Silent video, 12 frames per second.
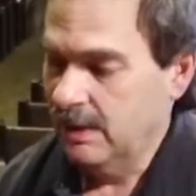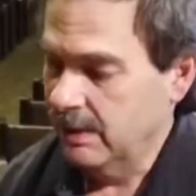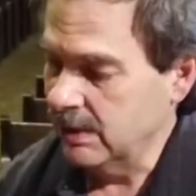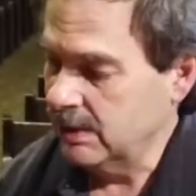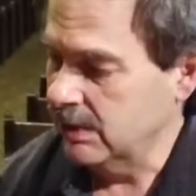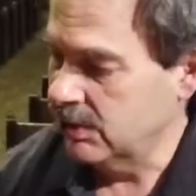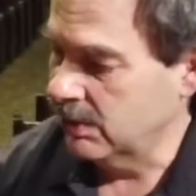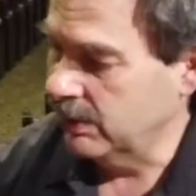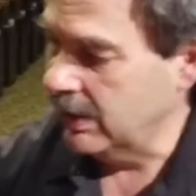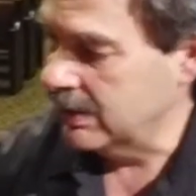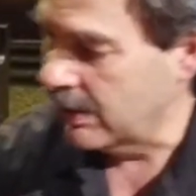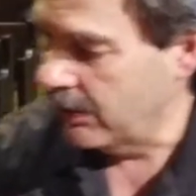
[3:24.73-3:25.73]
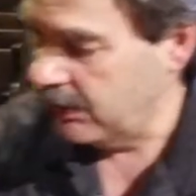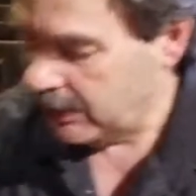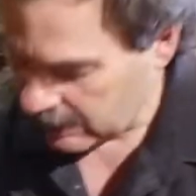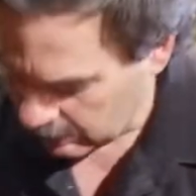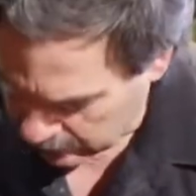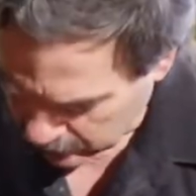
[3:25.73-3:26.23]
This instrument has a
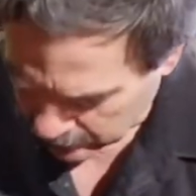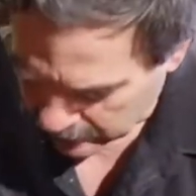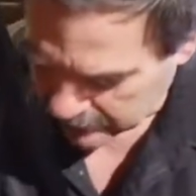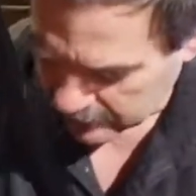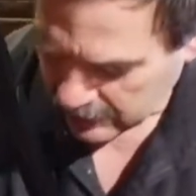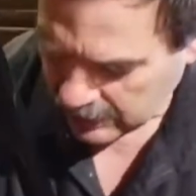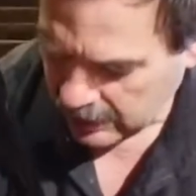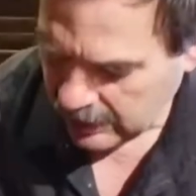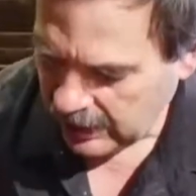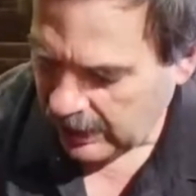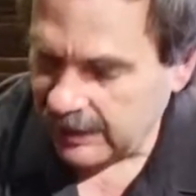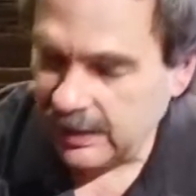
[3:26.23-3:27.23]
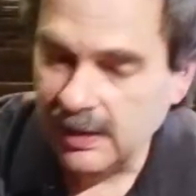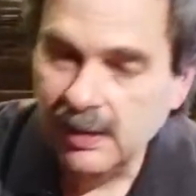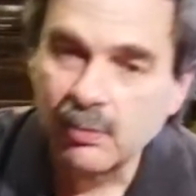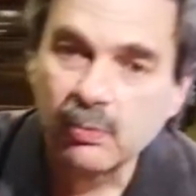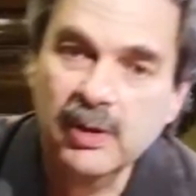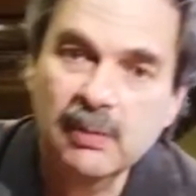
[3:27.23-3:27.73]
thin board, and
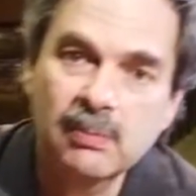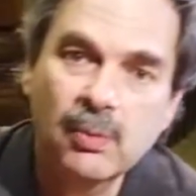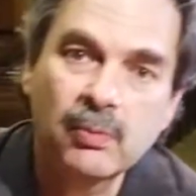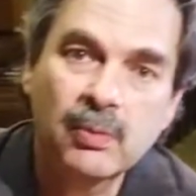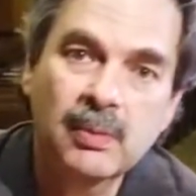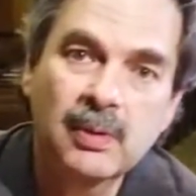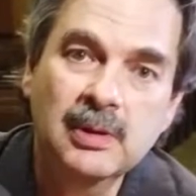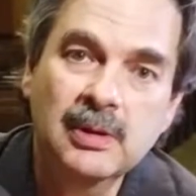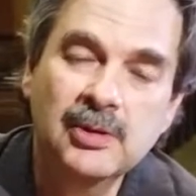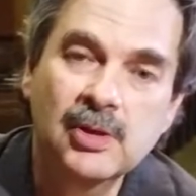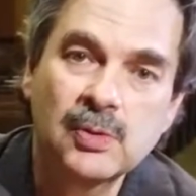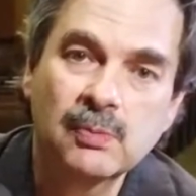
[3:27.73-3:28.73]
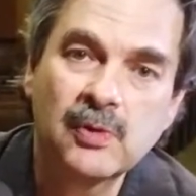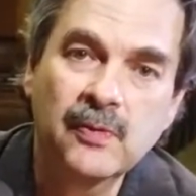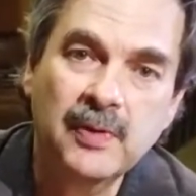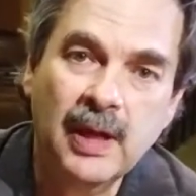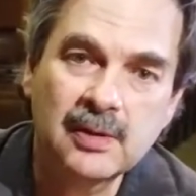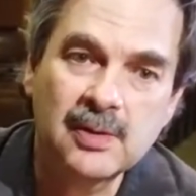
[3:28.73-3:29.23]
the rim doesn't
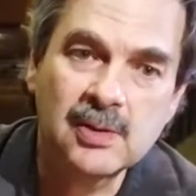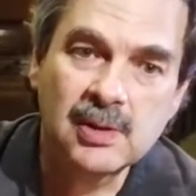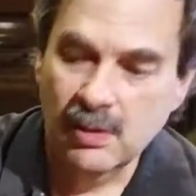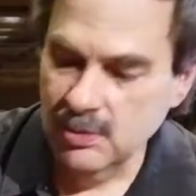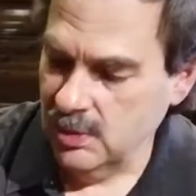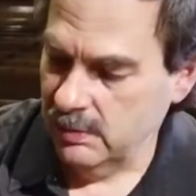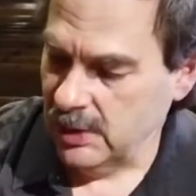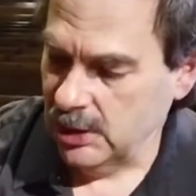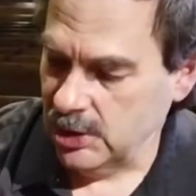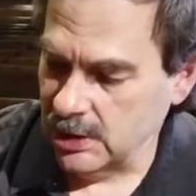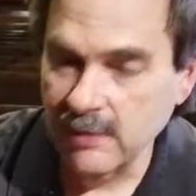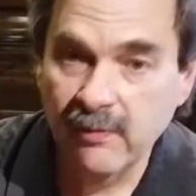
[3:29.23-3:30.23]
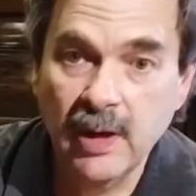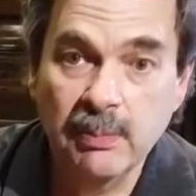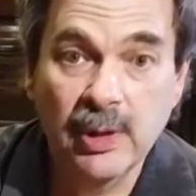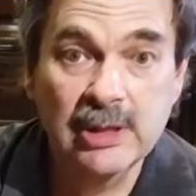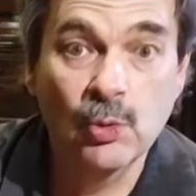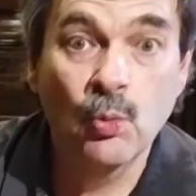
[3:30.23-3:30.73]
reflect the sound so much as it
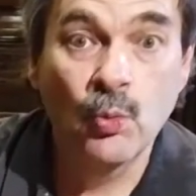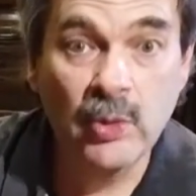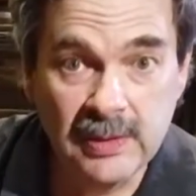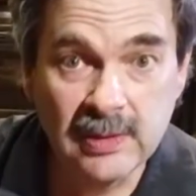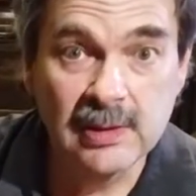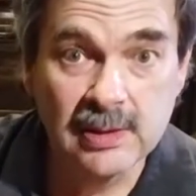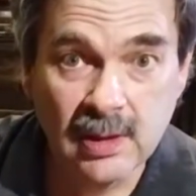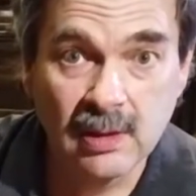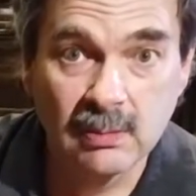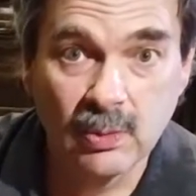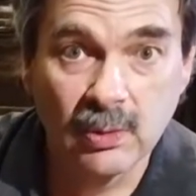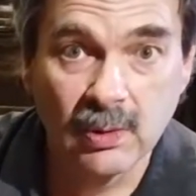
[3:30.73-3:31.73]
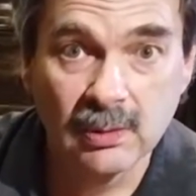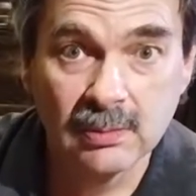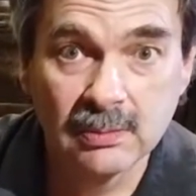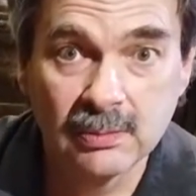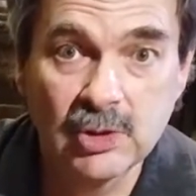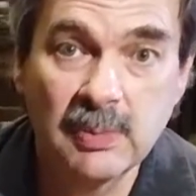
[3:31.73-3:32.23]
vibrates with the soundboard,
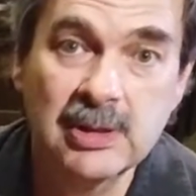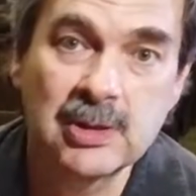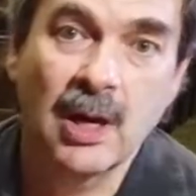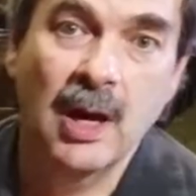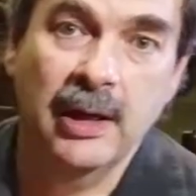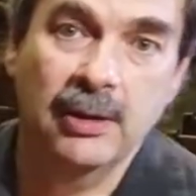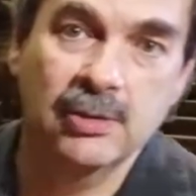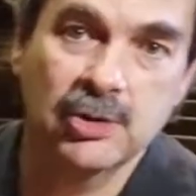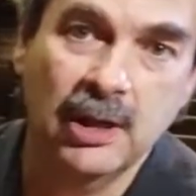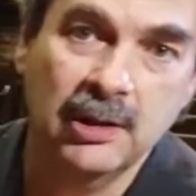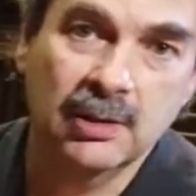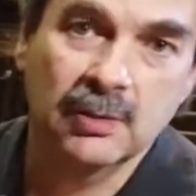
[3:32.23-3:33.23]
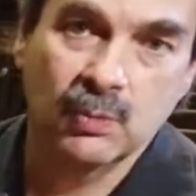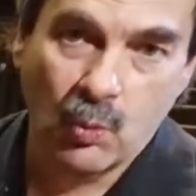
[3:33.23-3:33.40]
which makes a kinder, gentler,